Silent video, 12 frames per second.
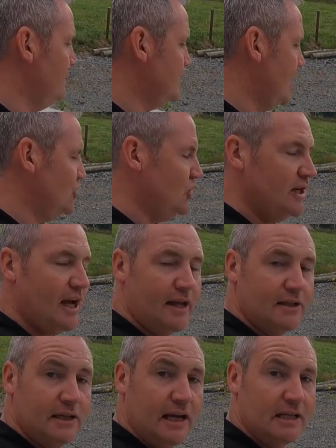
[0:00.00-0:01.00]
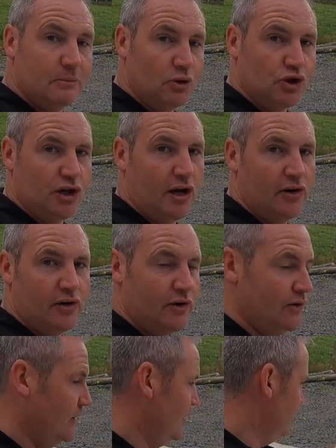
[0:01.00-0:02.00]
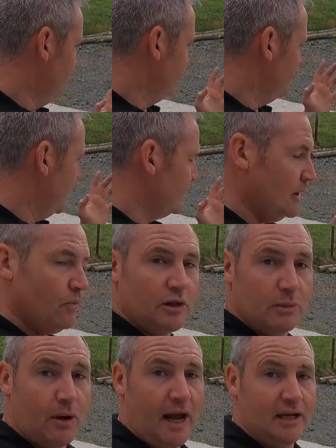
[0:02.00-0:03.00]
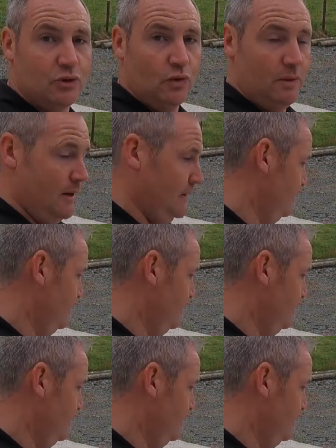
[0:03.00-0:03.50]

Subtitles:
it's actually, I'd say it's much solider than what the brackets would have been.